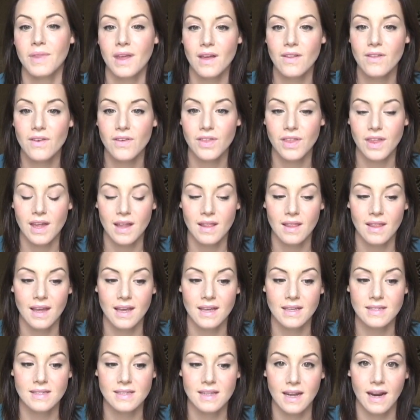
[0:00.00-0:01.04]
The other thing
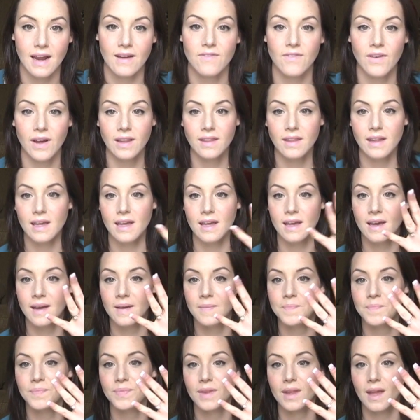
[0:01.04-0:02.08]
is that I
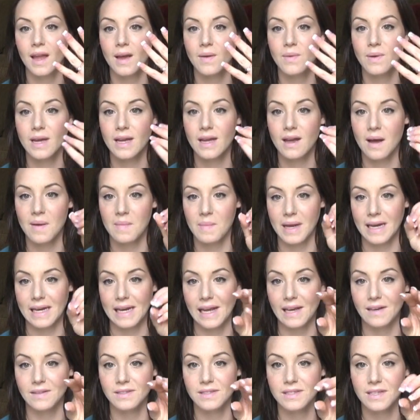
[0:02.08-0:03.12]
went and got my
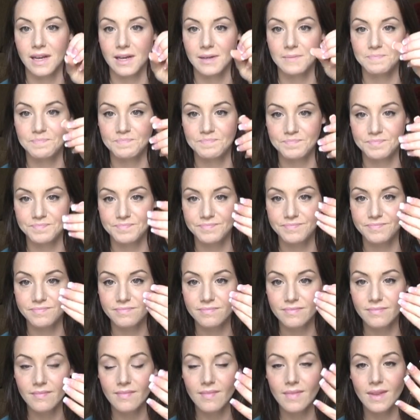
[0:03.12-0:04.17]
nails done.
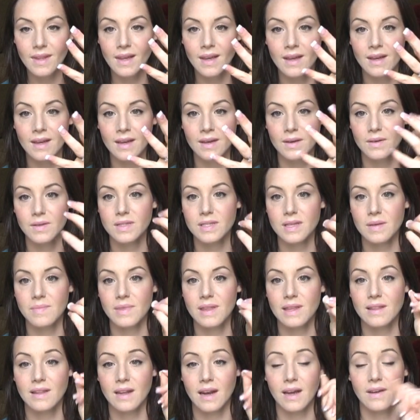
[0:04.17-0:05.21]
It was
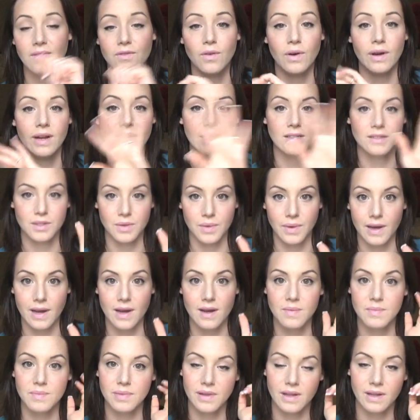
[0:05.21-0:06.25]
something that I avoided doing
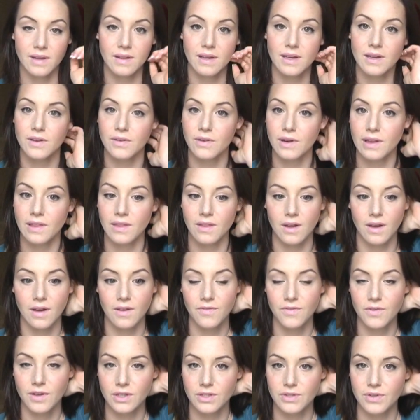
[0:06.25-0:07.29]
completely during the
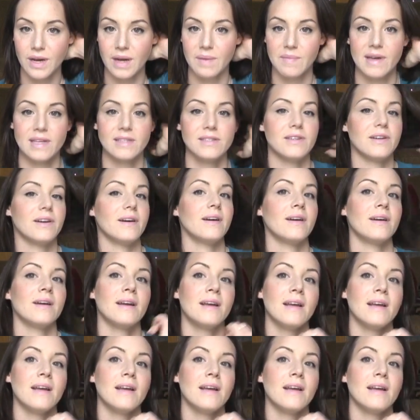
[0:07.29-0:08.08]
first trimester.